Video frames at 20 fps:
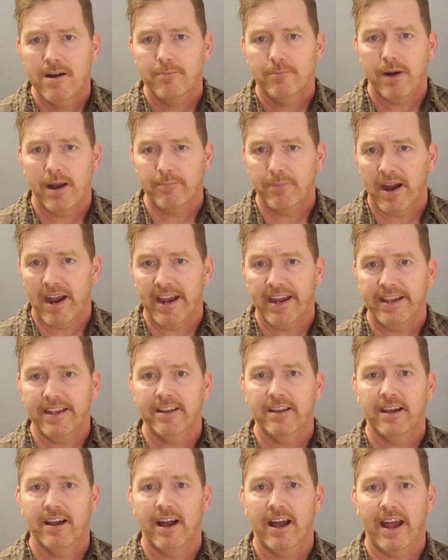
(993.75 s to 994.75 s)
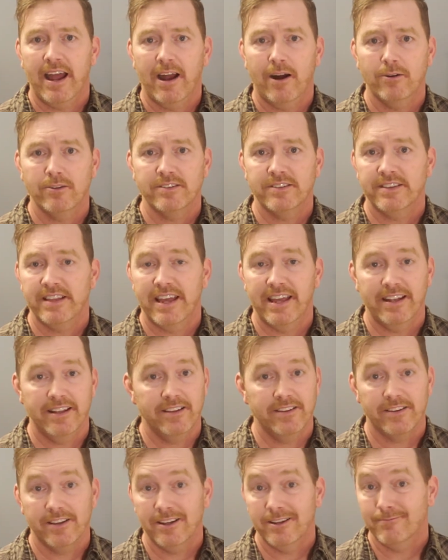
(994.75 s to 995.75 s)
by buying a house that
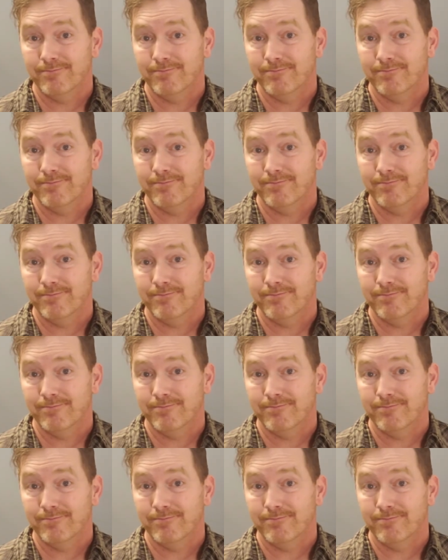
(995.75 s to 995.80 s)
is